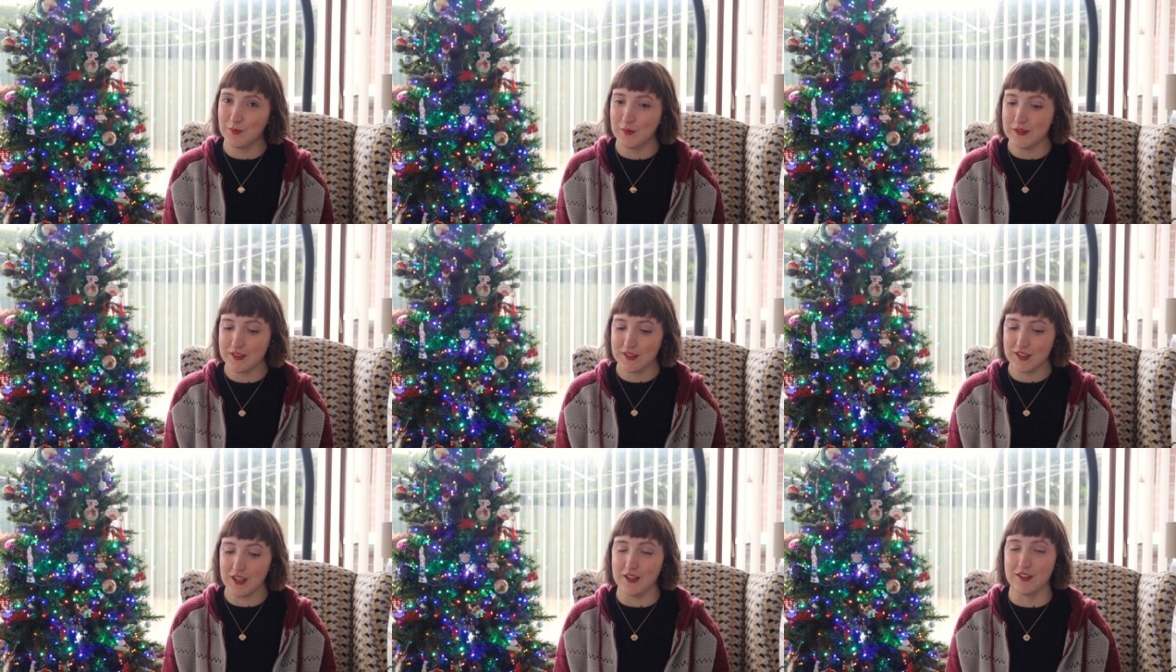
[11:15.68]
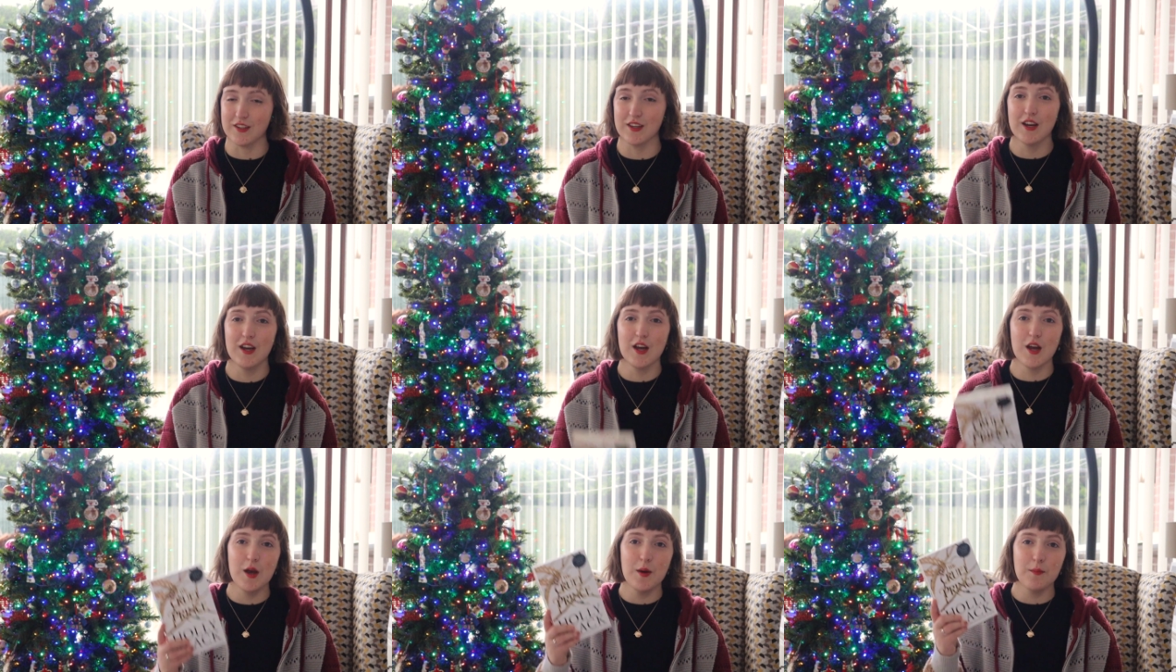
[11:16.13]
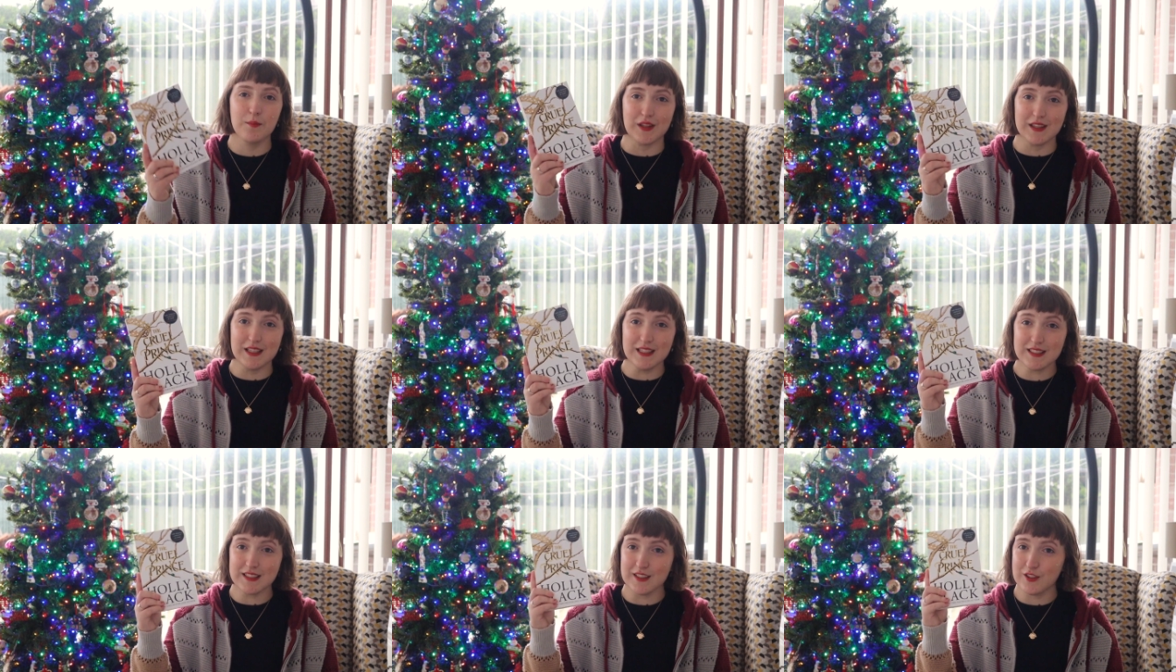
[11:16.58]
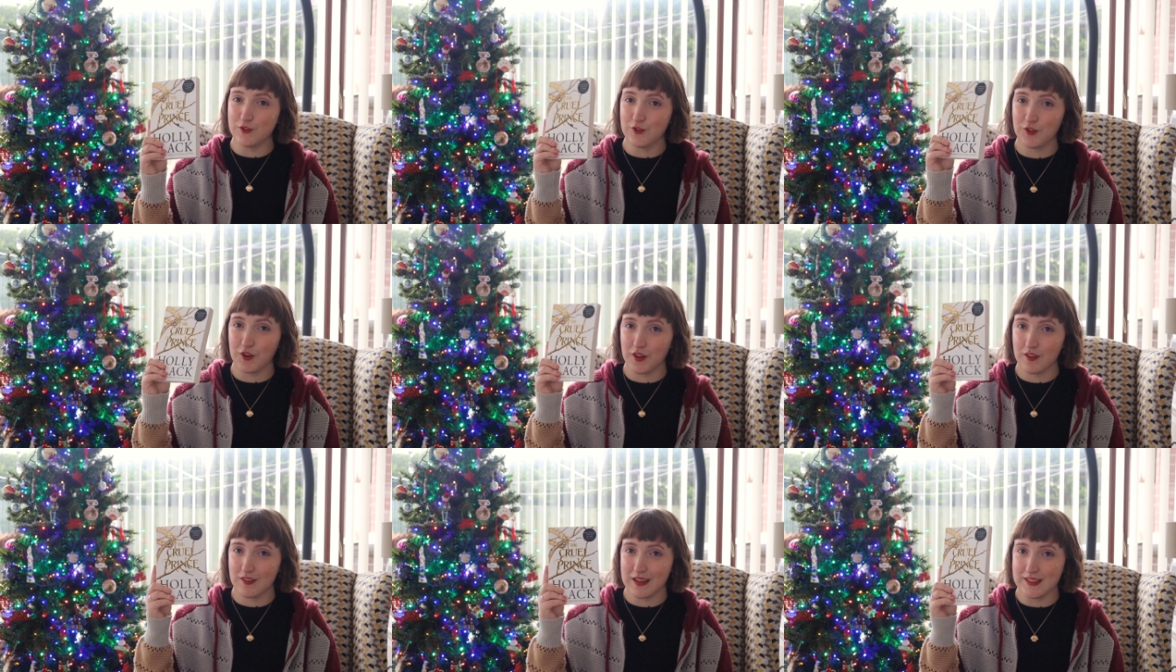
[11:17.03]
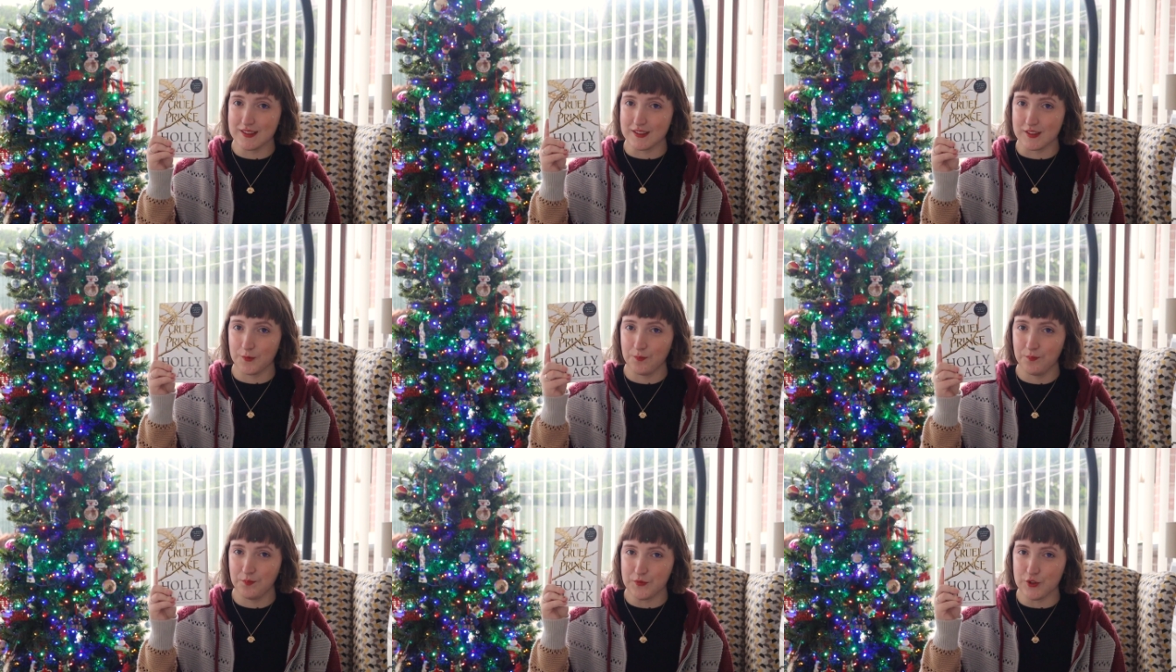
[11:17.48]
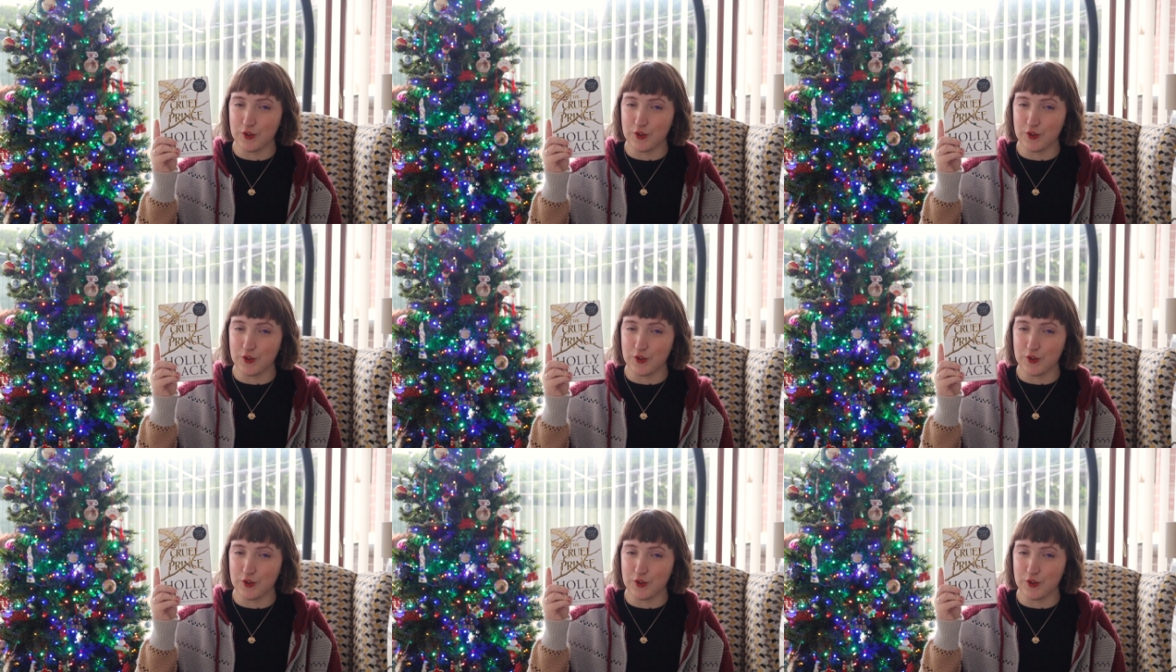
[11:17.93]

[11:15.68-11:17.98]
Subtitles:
which is good. But this and Lord of the Rings,